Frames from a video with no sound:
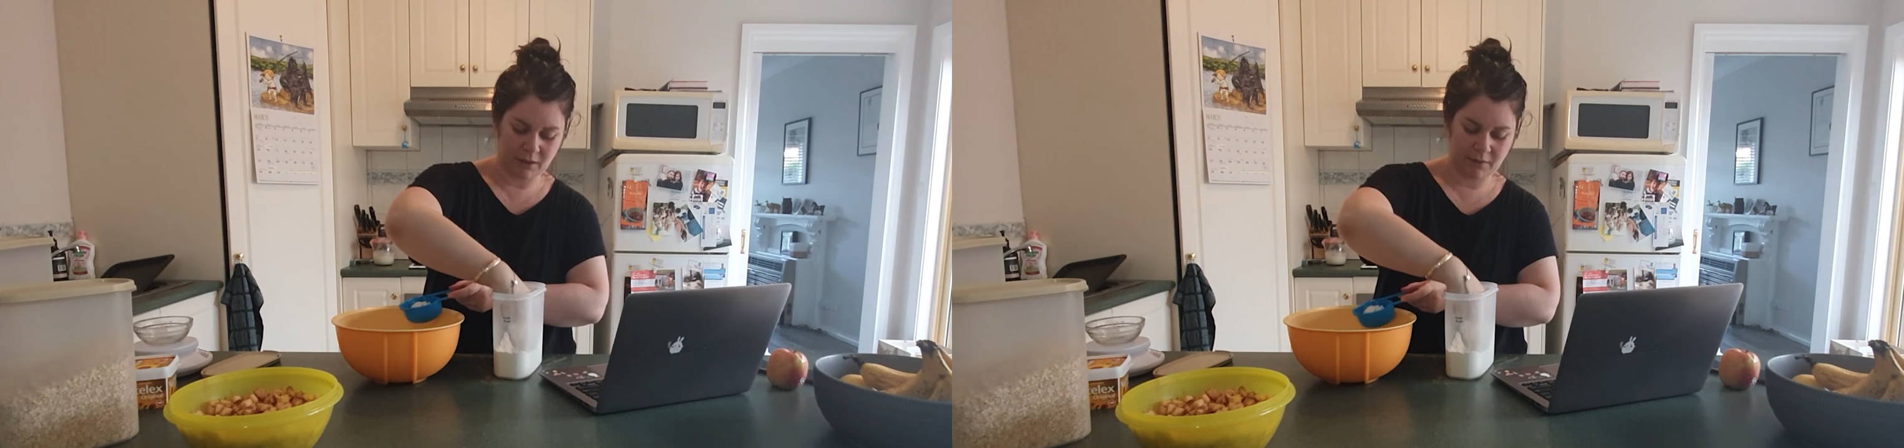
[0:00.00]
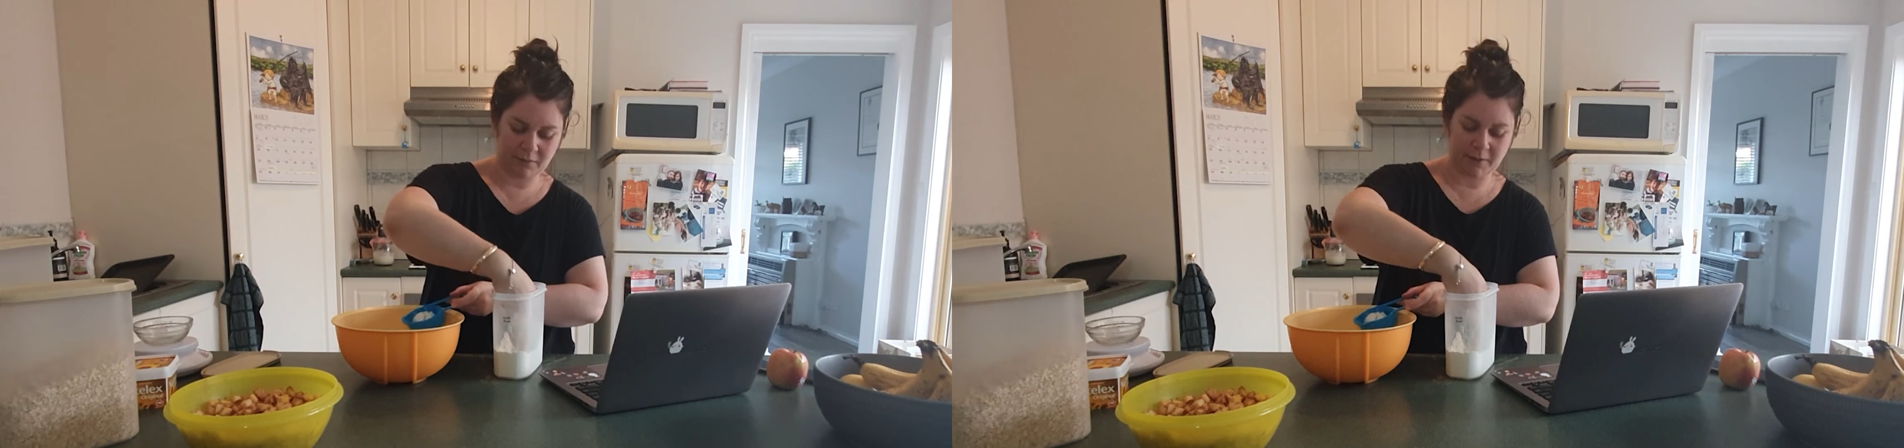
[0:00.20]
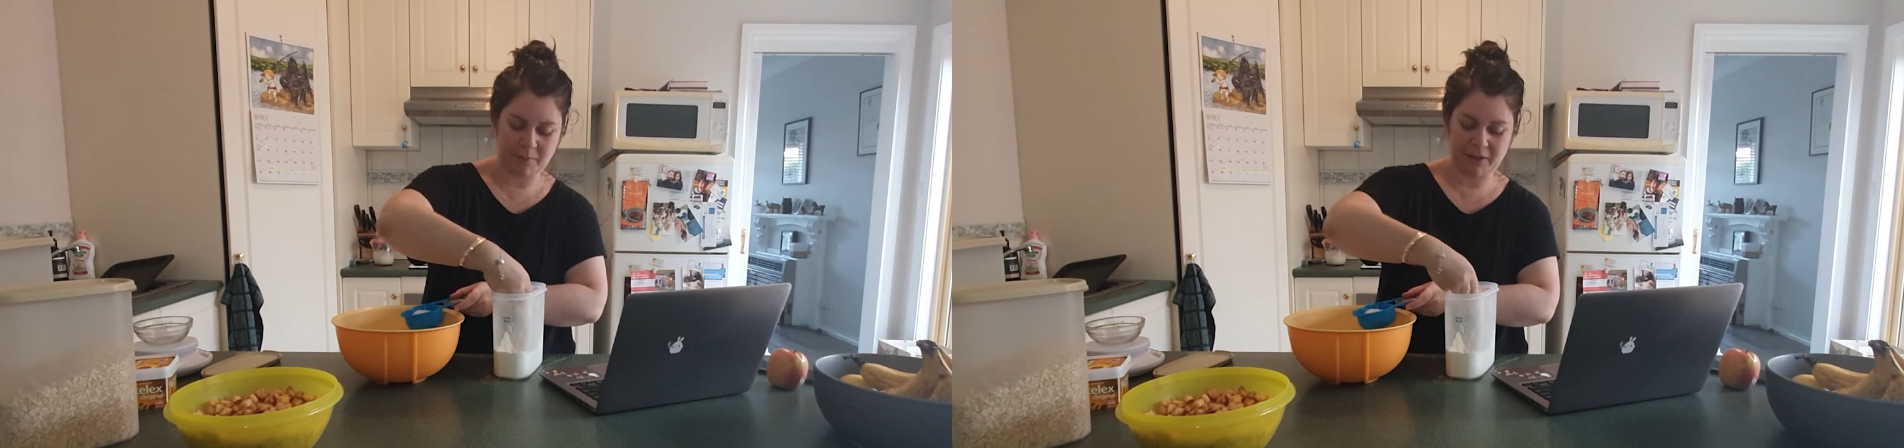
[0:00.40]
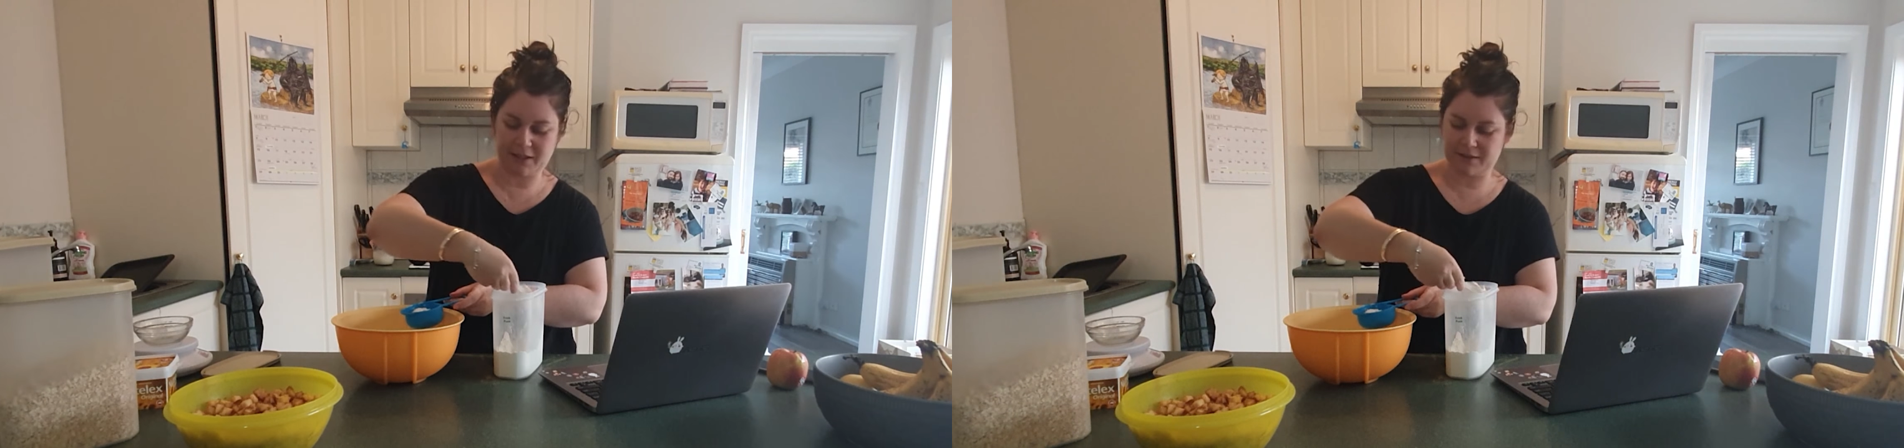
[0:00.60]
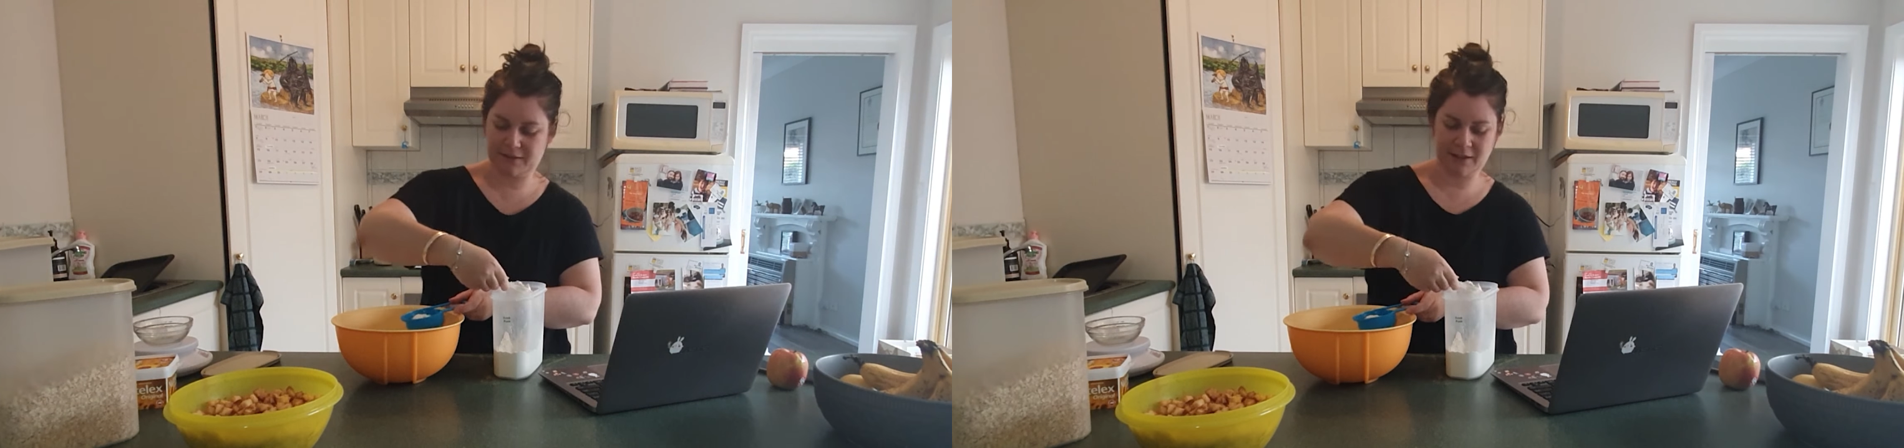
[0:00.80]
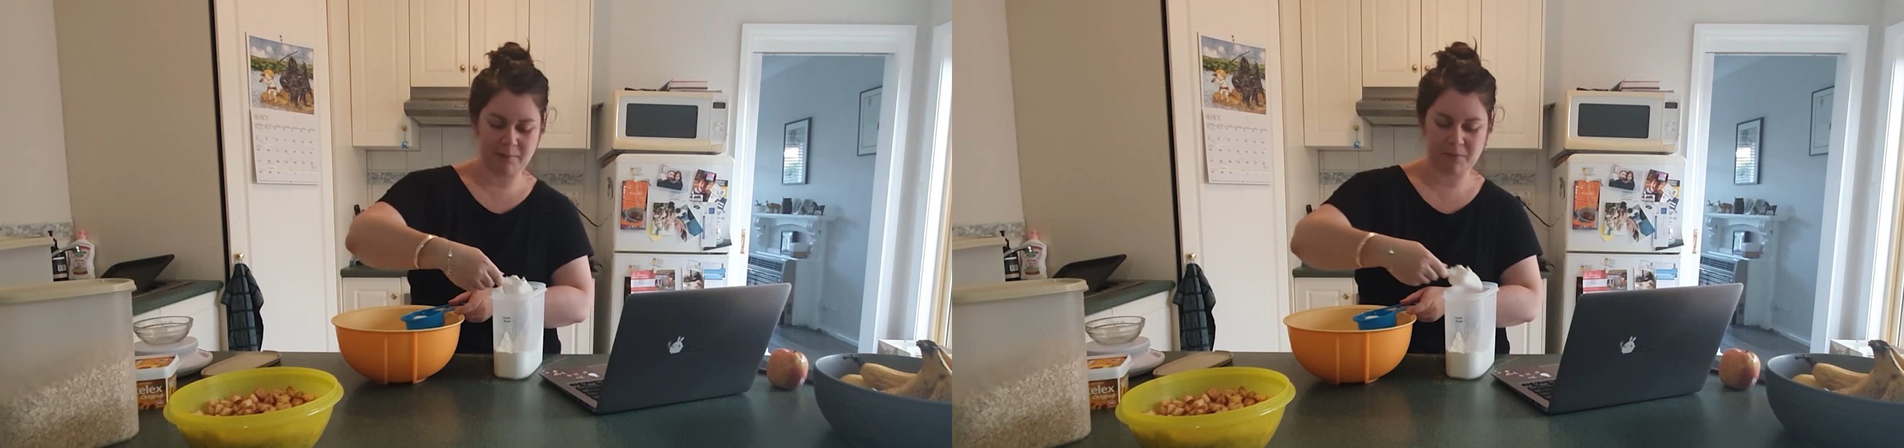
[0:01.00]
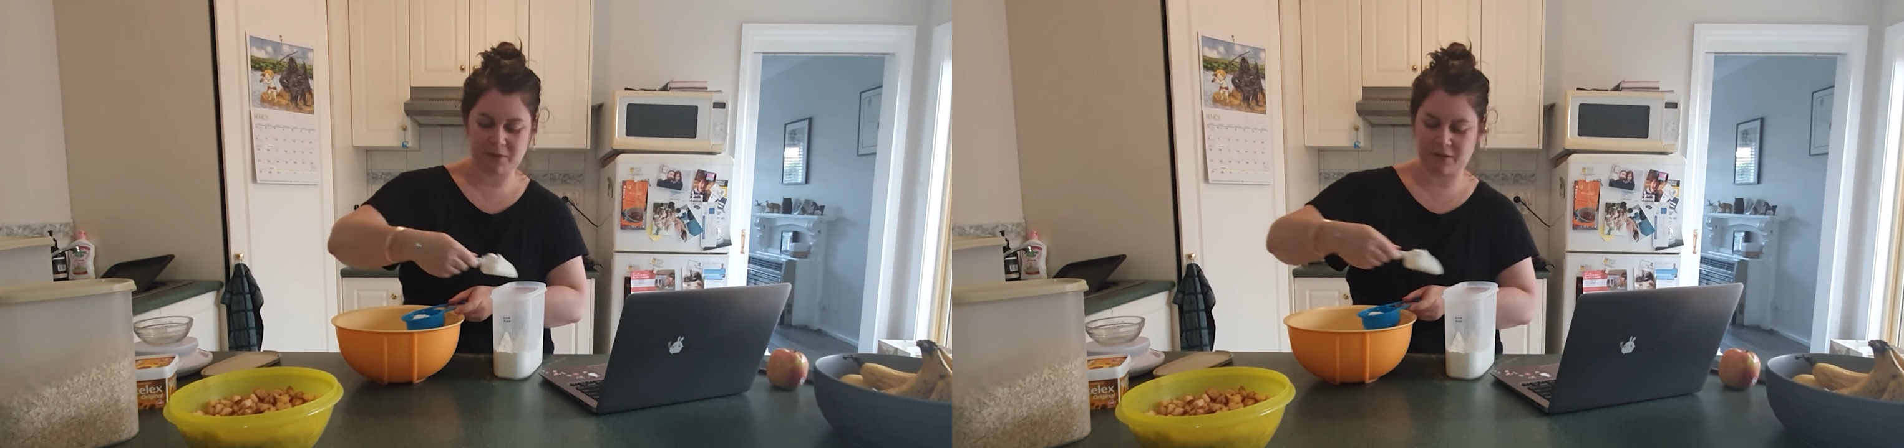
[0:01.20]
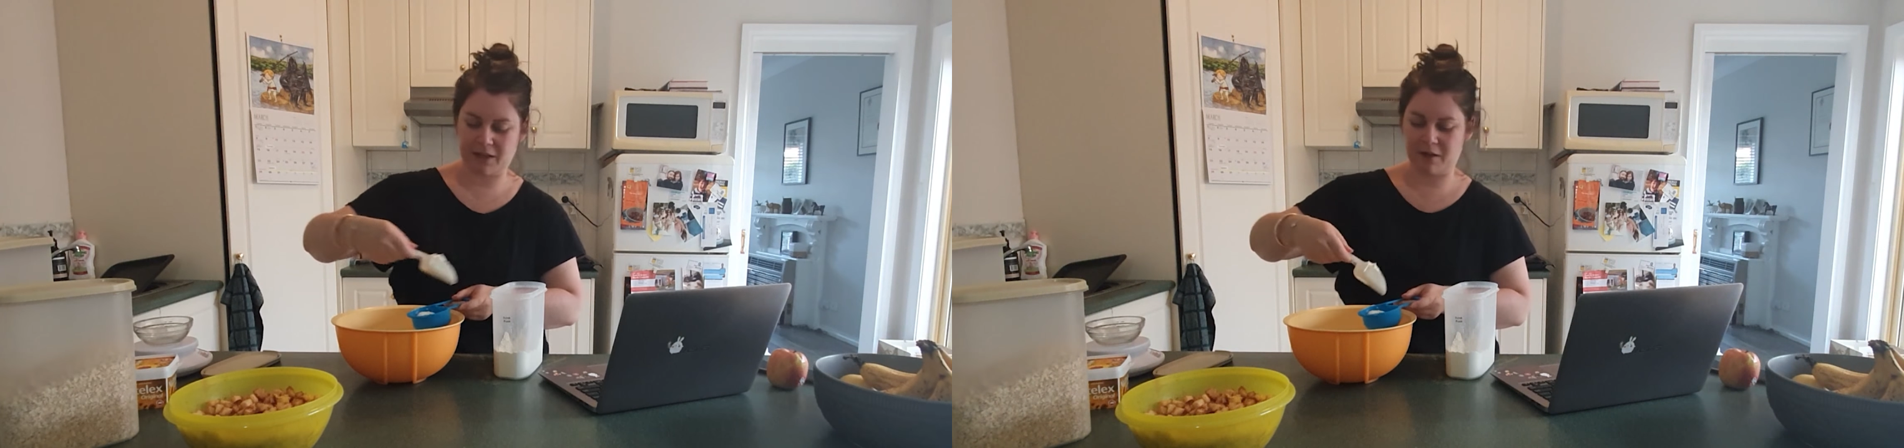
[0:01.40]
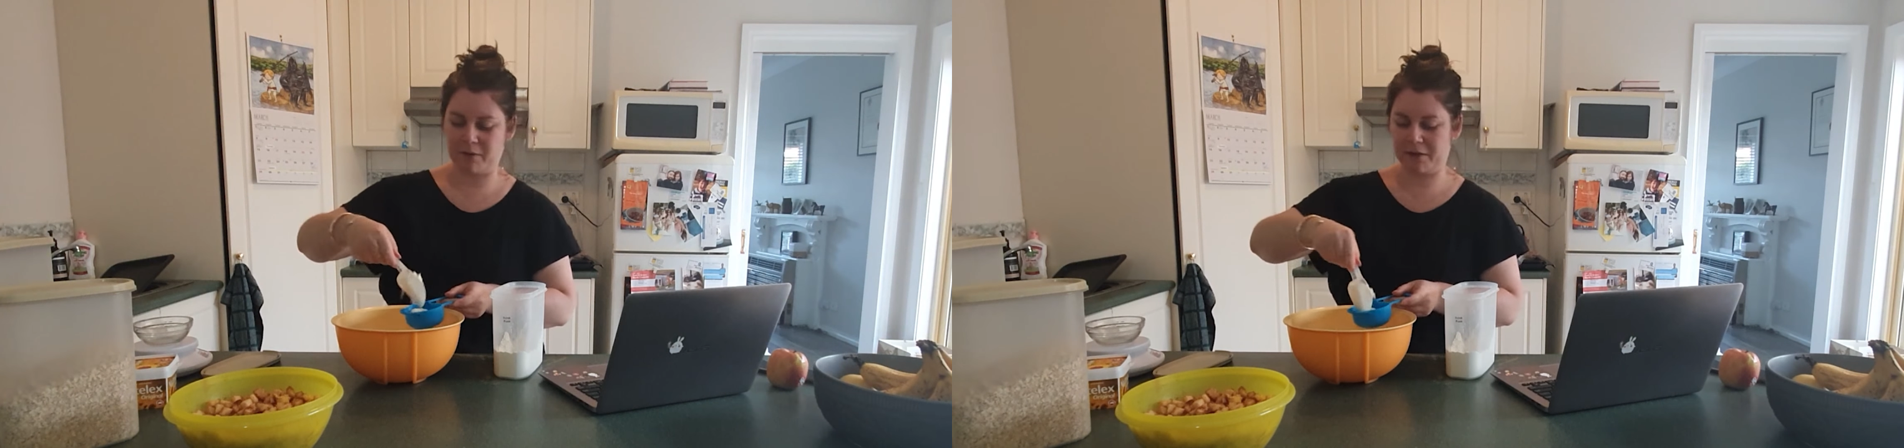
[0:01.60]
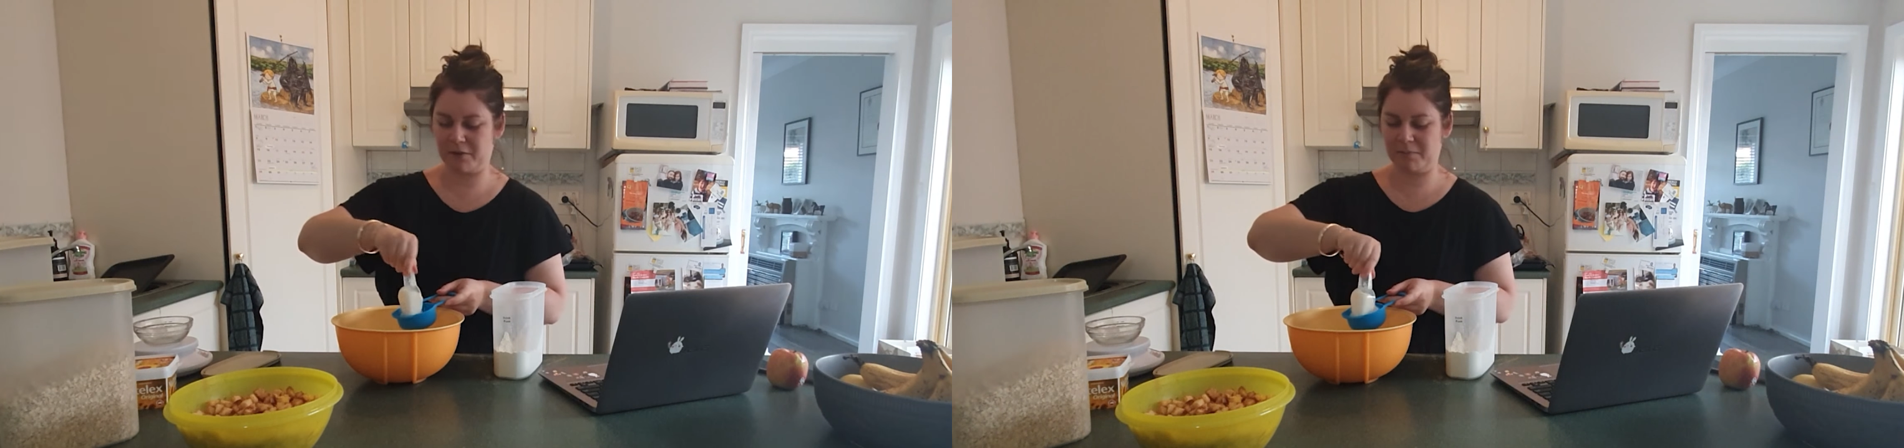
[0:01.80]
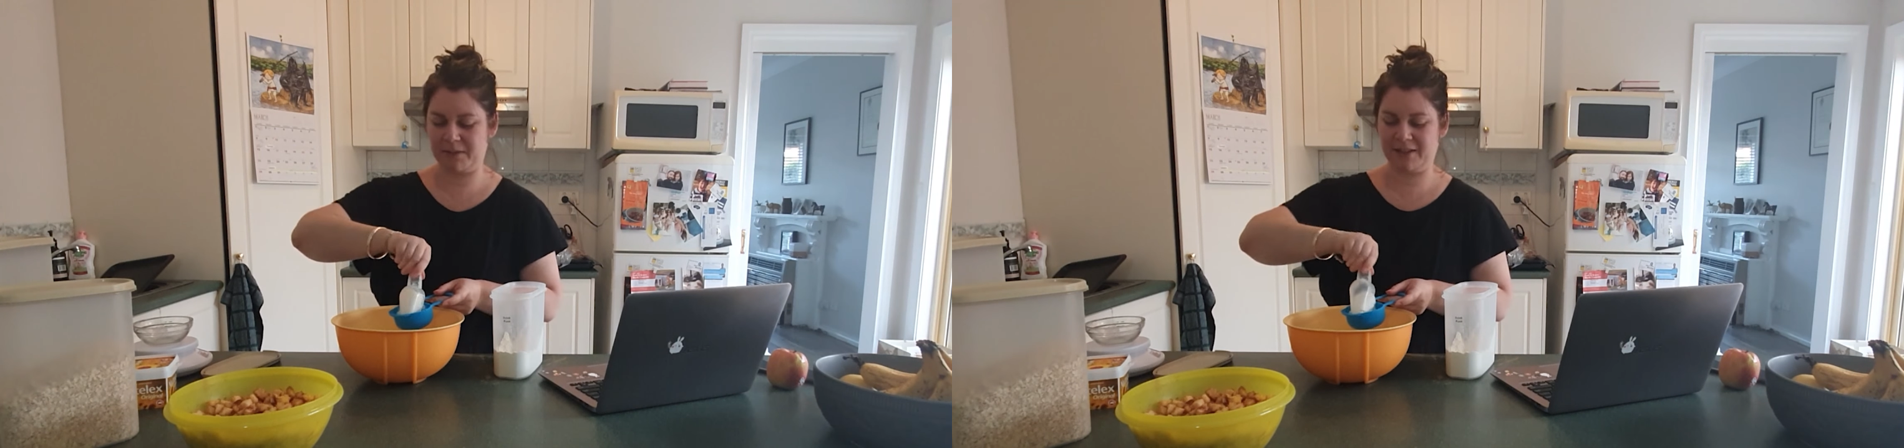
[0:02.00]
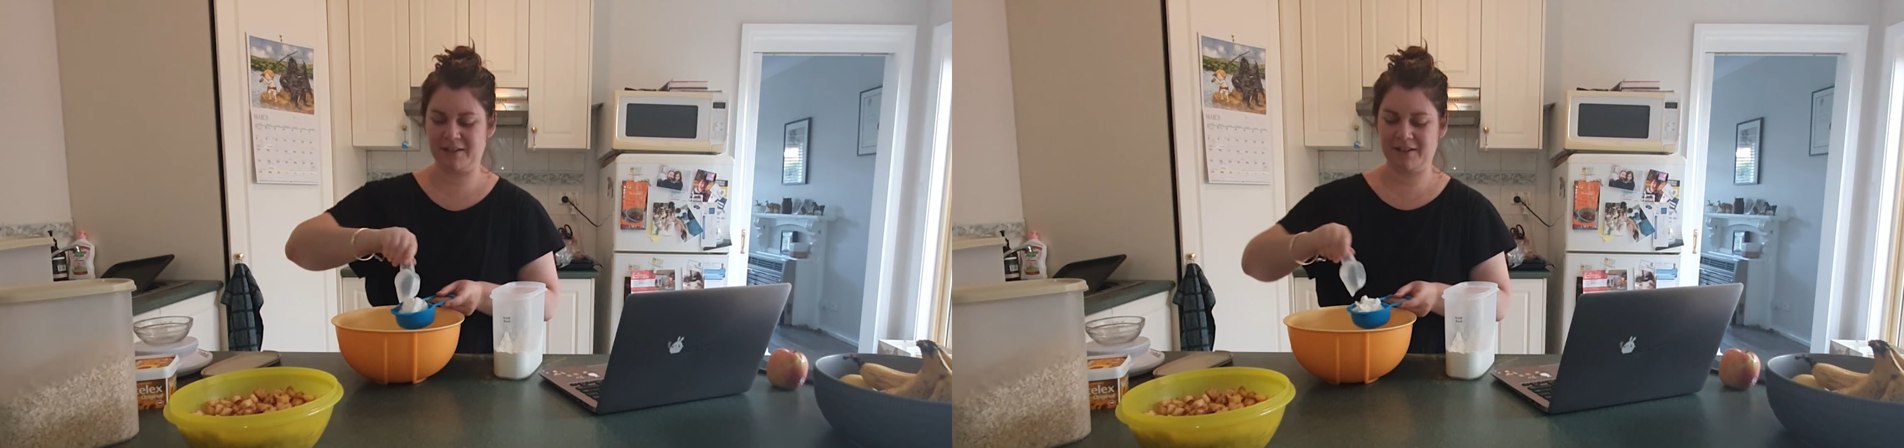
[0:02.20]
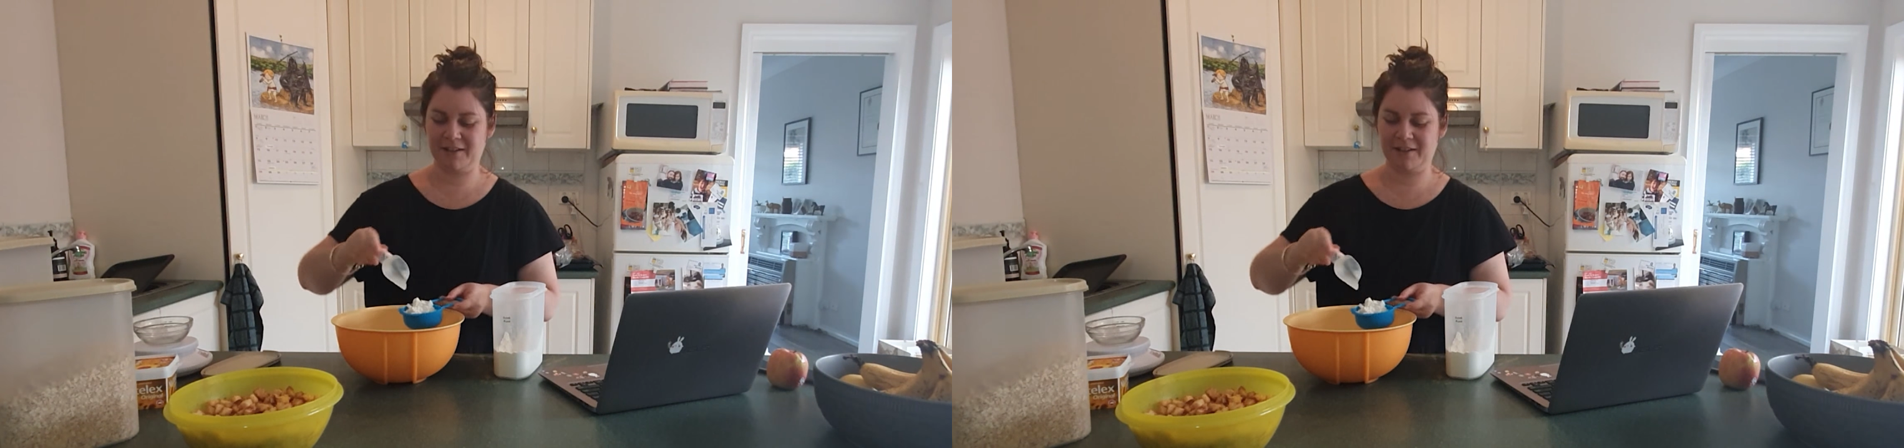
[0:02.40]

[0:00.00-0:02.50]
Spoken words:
And if anybody has tips on how I could be